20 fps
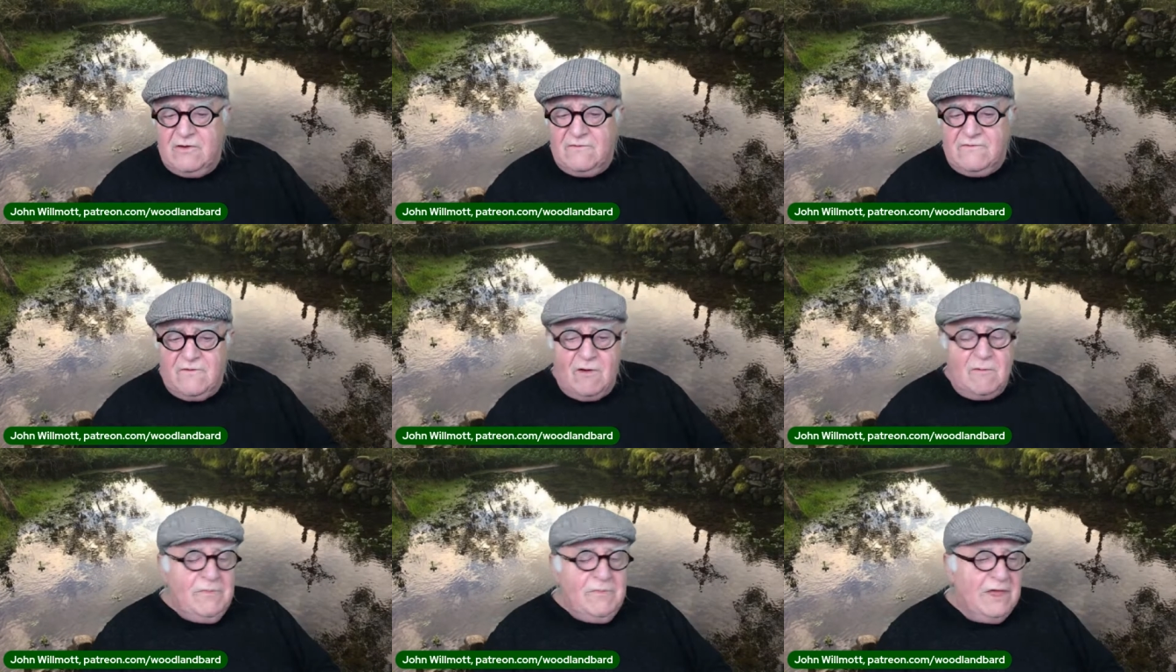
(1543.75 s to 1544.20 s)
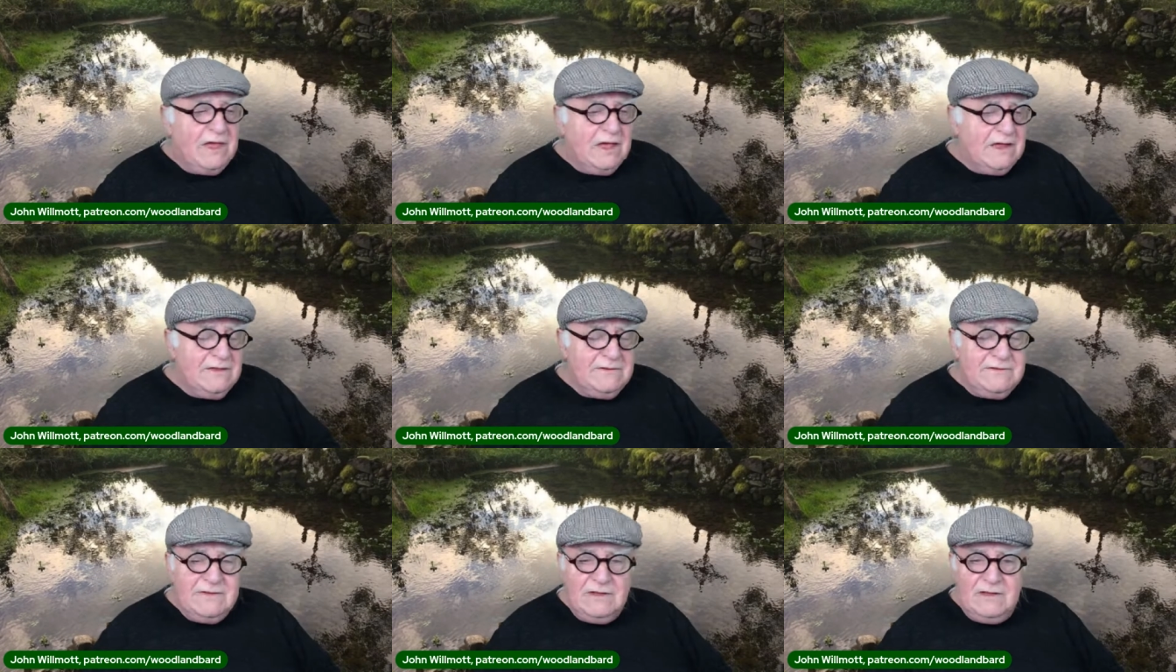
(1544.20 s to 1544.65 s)
from
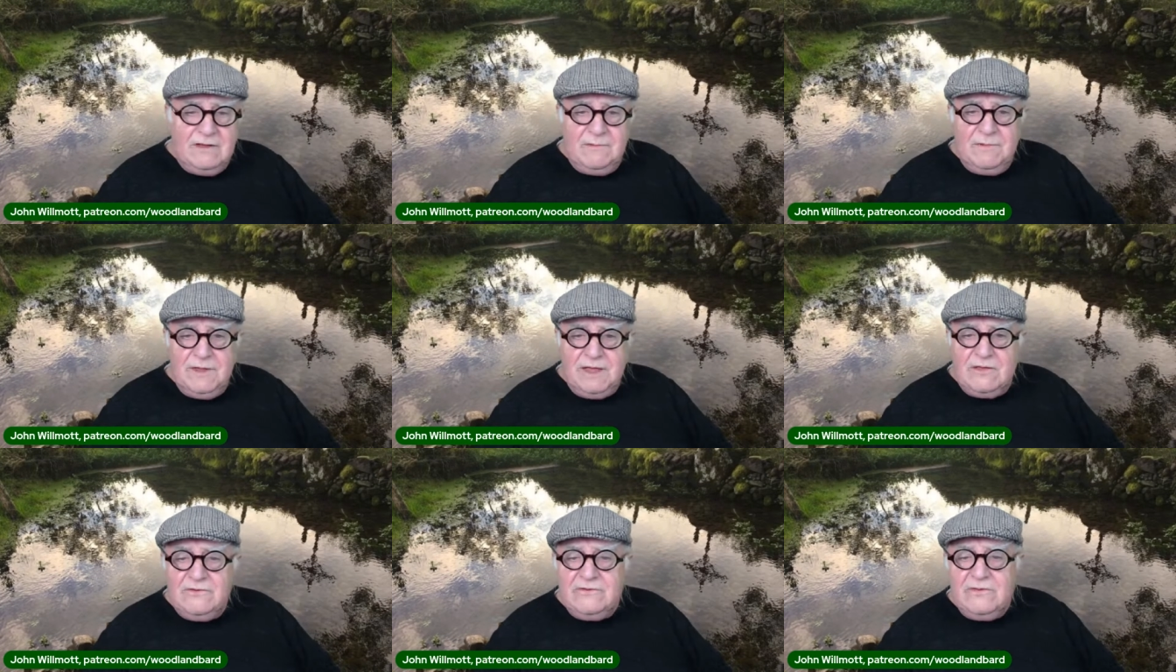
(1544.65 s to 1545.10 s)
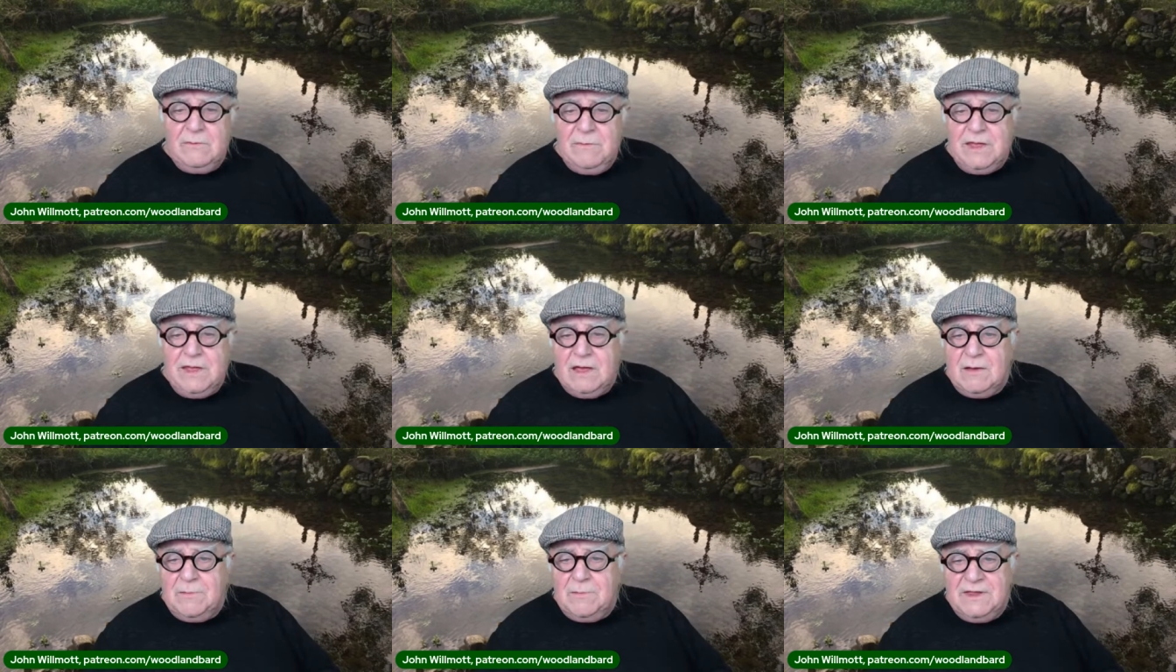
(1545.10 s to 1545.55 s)
that uh, because they
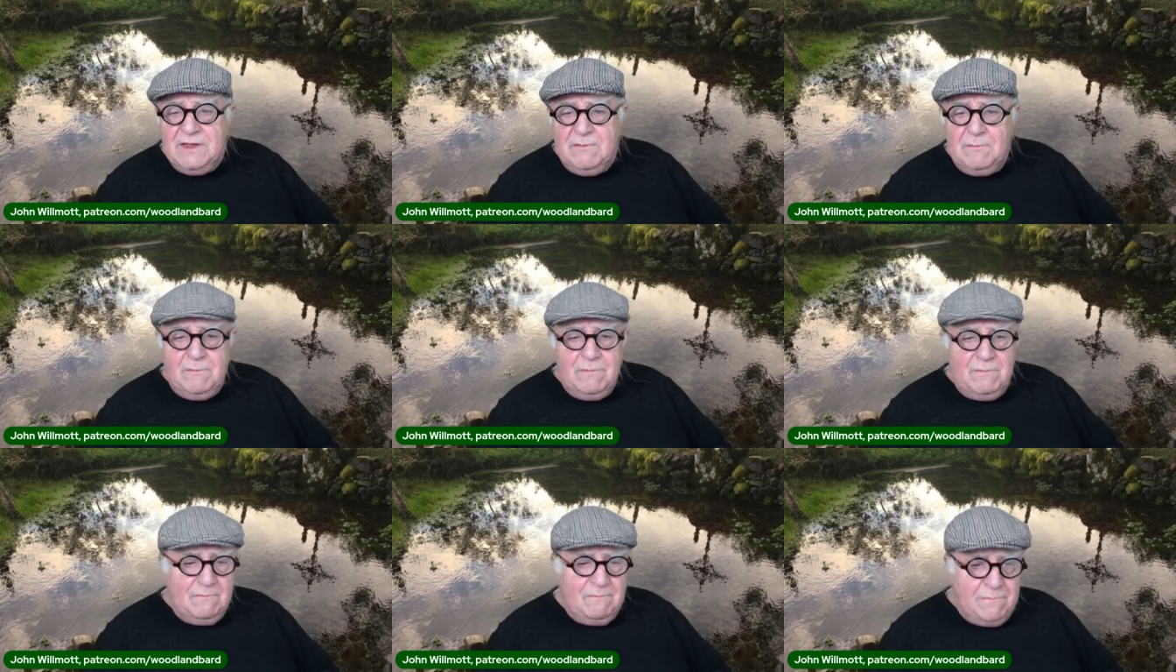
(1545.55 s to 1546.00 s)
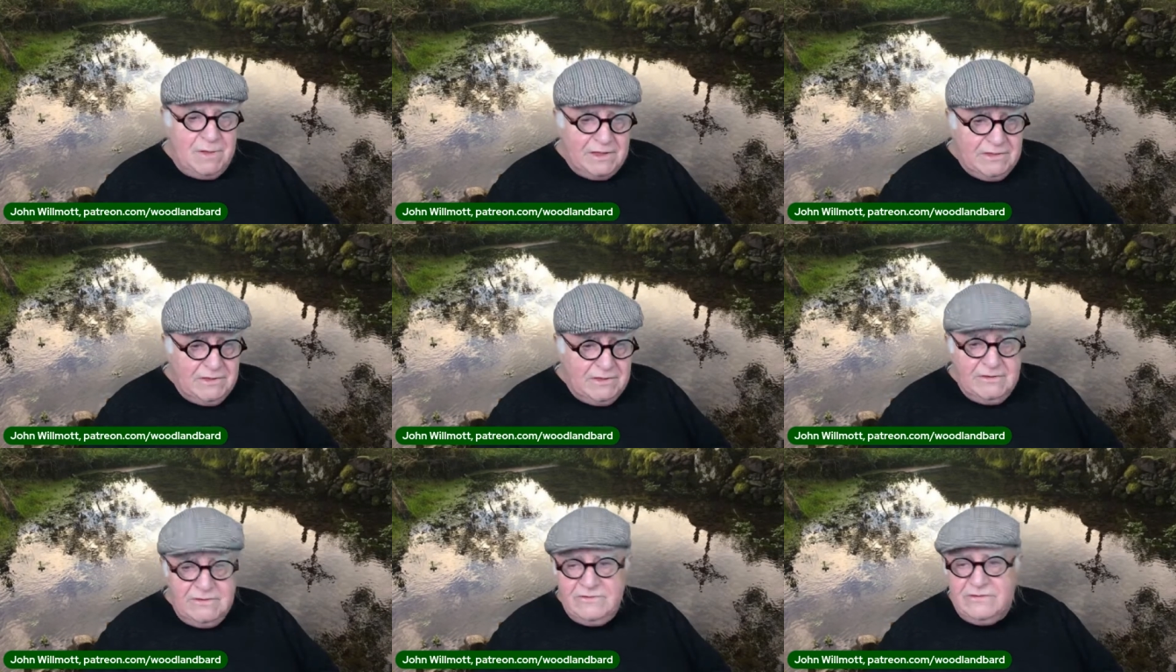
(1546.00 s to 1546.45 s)
pick up in
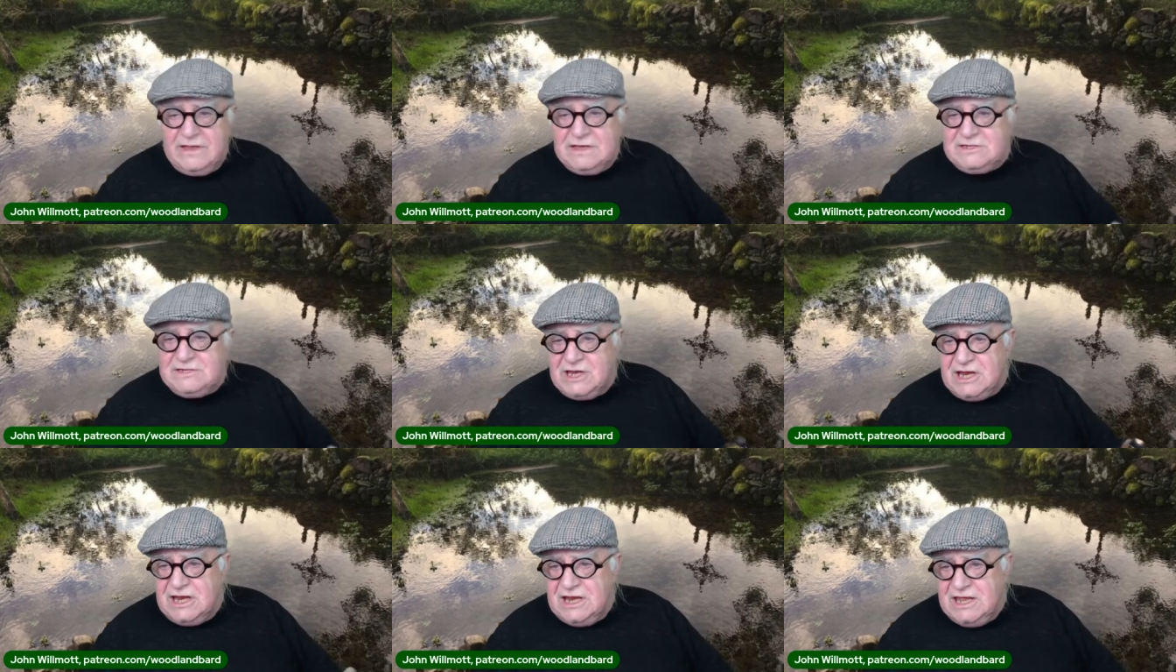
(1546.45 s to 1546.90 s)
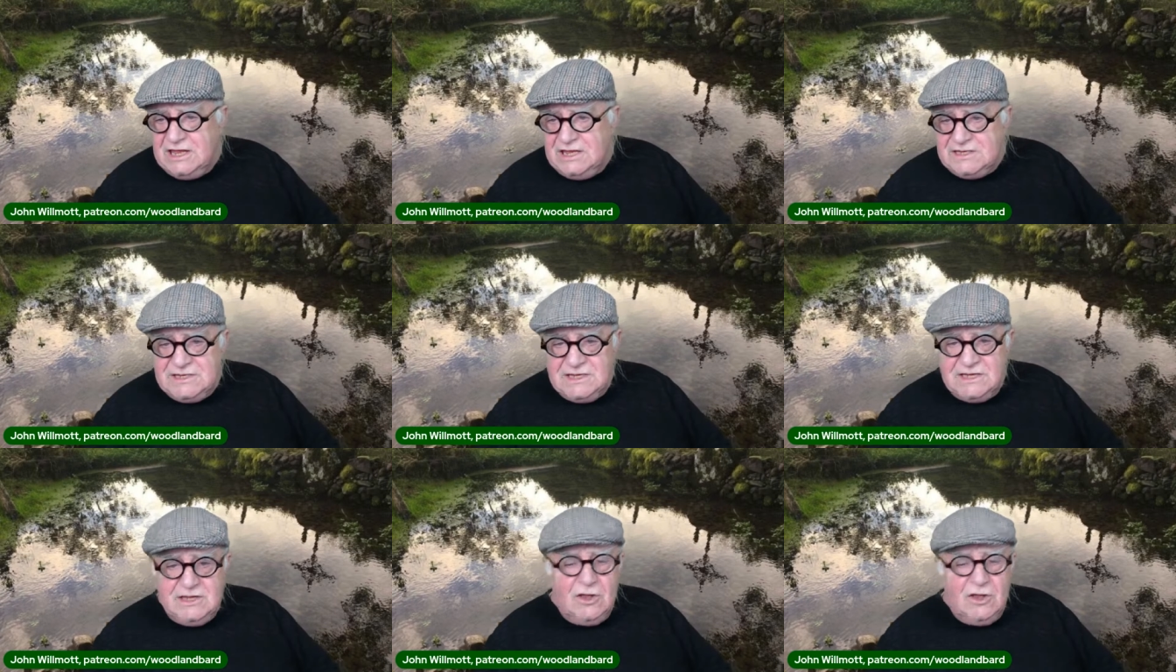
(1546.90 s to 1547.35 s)
abundance, they
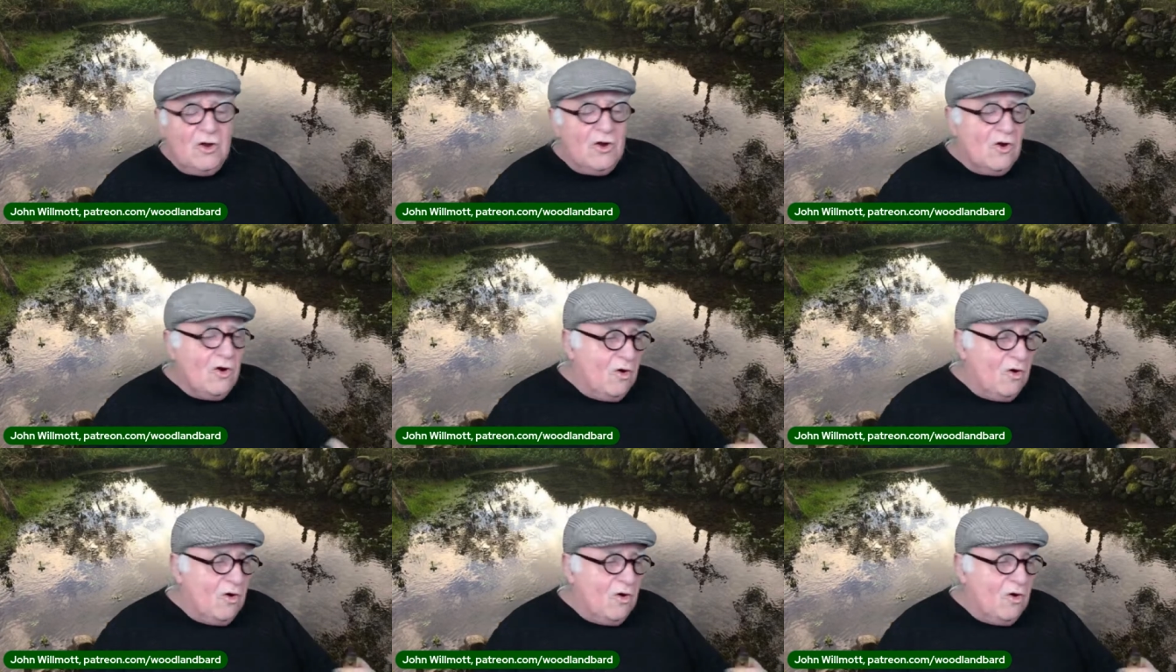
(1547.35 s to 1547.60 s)
chelate it.